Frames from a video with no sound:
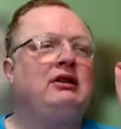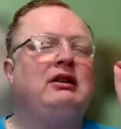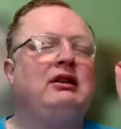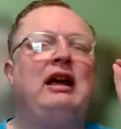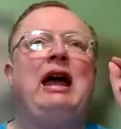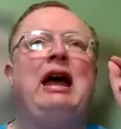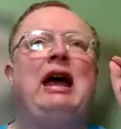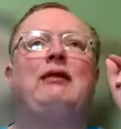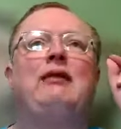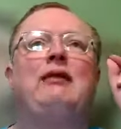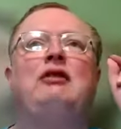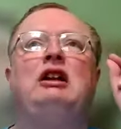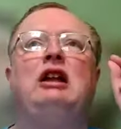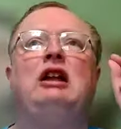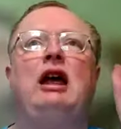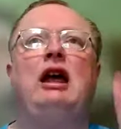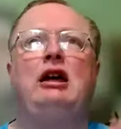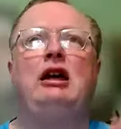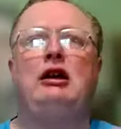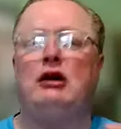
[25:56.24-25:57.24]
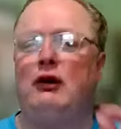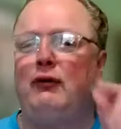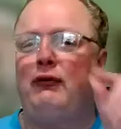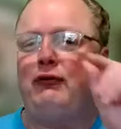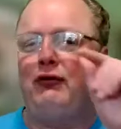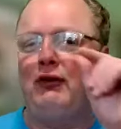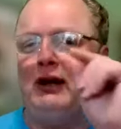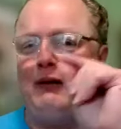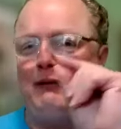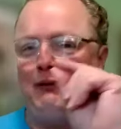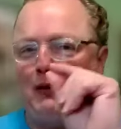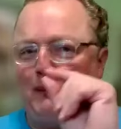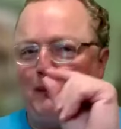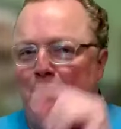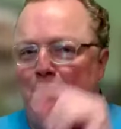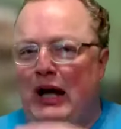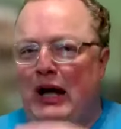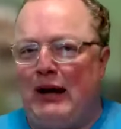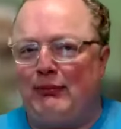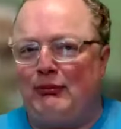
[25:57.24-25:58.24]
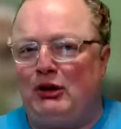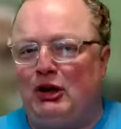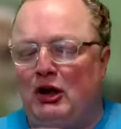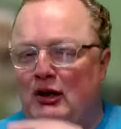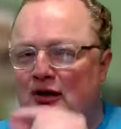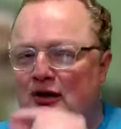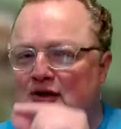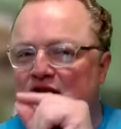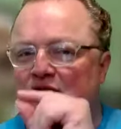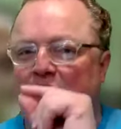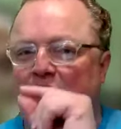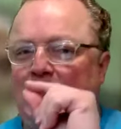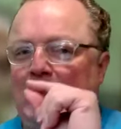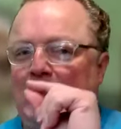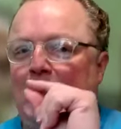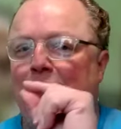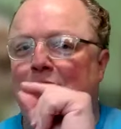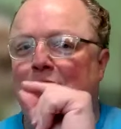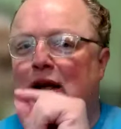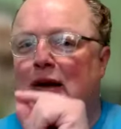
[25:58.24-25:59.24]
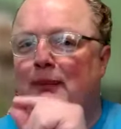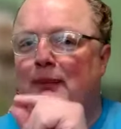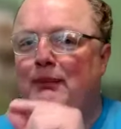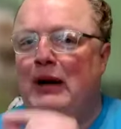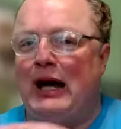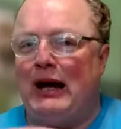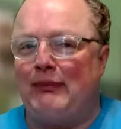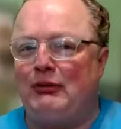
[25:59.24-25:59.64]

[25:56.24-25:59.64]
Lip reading: But to have an Eggo flavored Pop Tart is like having a